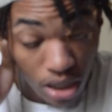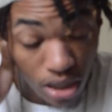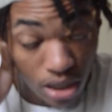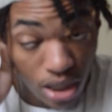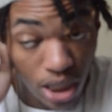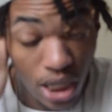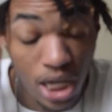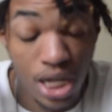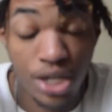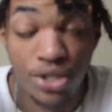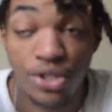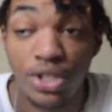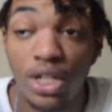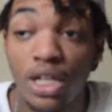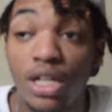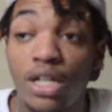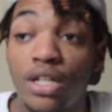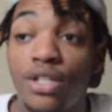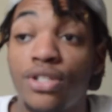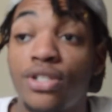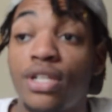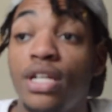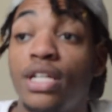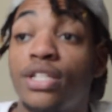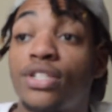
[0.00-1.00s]
These
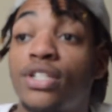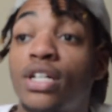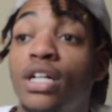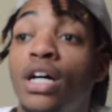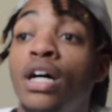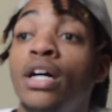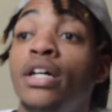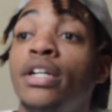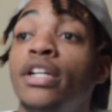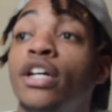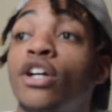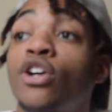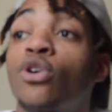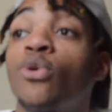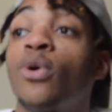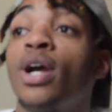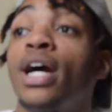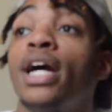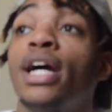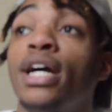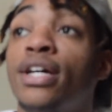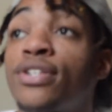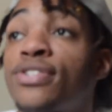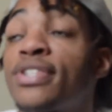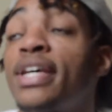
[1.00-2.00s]
niggas is cutting the
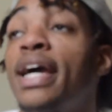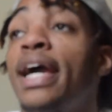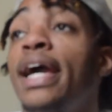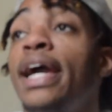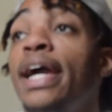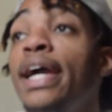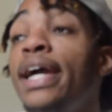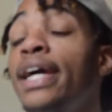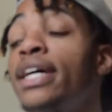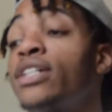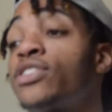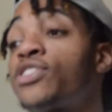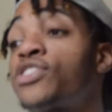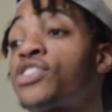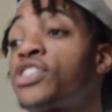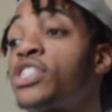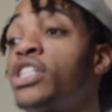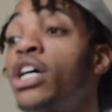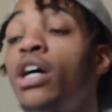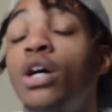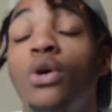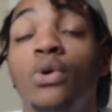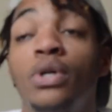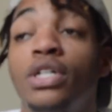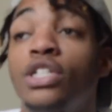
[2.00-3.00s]
grass and
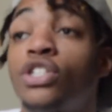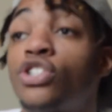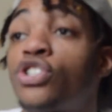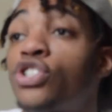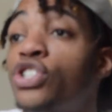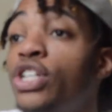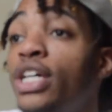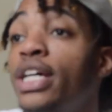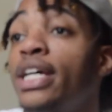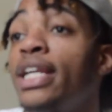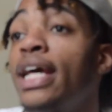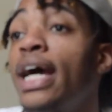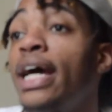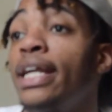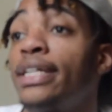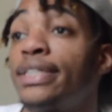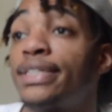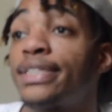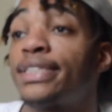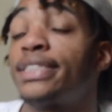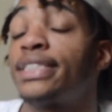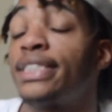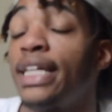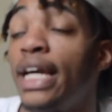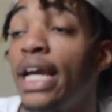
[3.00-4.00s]
sawing shit at
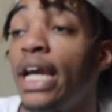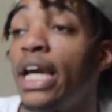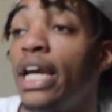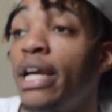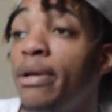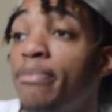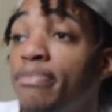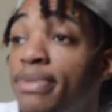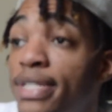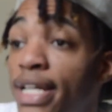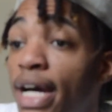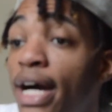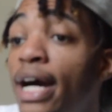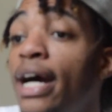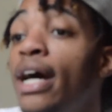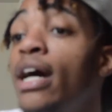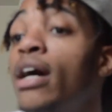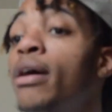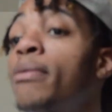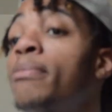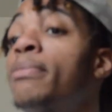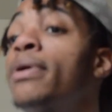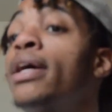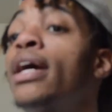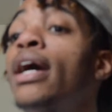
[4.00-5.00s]
the same
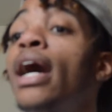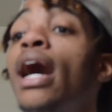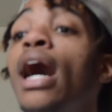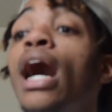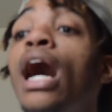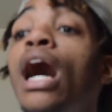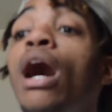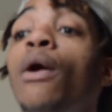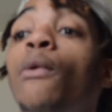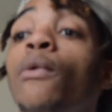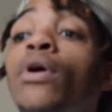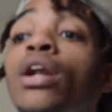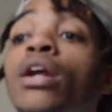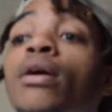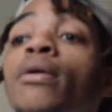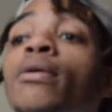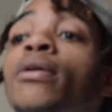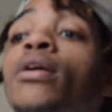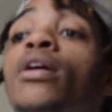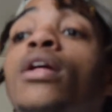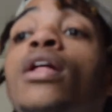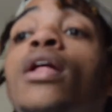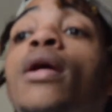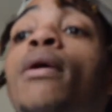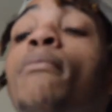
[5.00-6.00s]
time. I want,
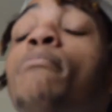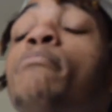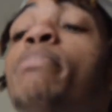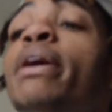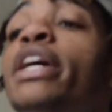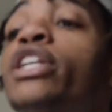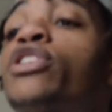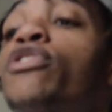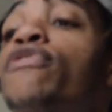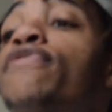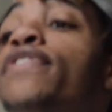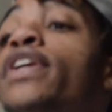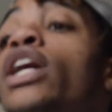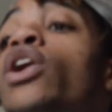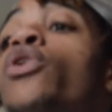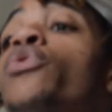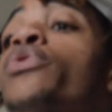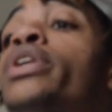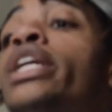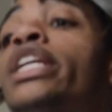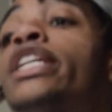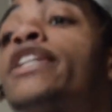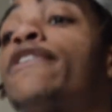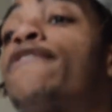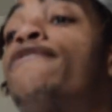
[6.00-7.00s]
bitch, if you don't
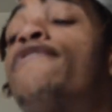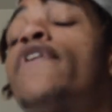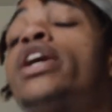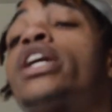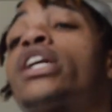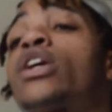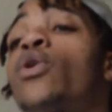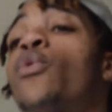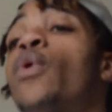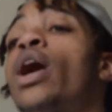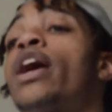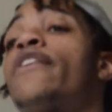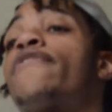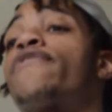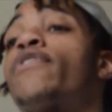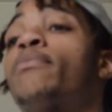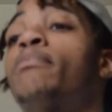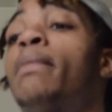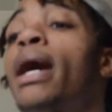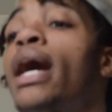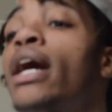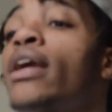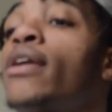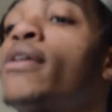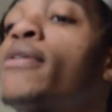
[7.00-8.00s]
get the fuck away
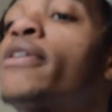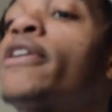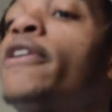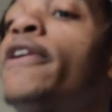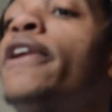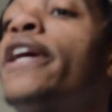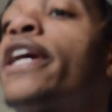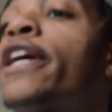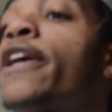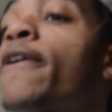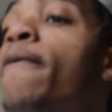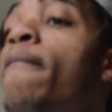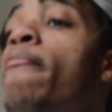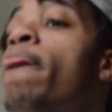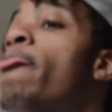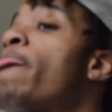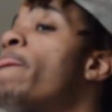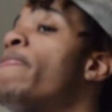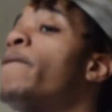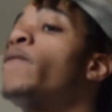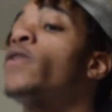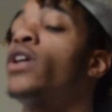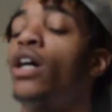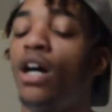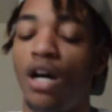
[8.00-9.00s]
from my nigga,
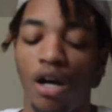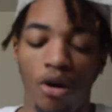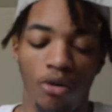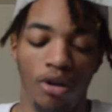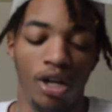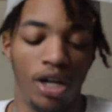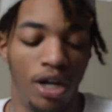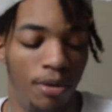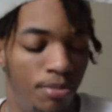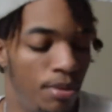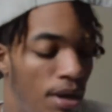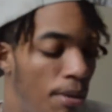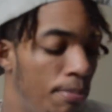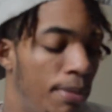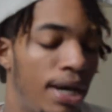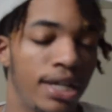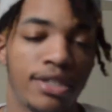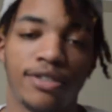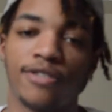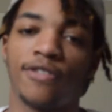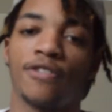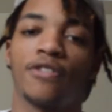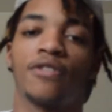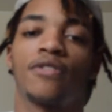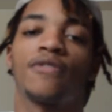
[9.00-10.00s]
hold up, I'm
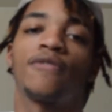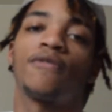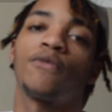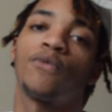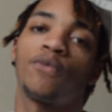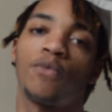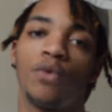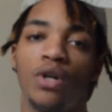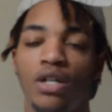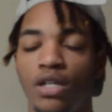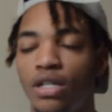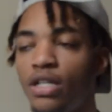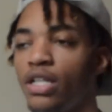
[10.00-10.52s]
about to run a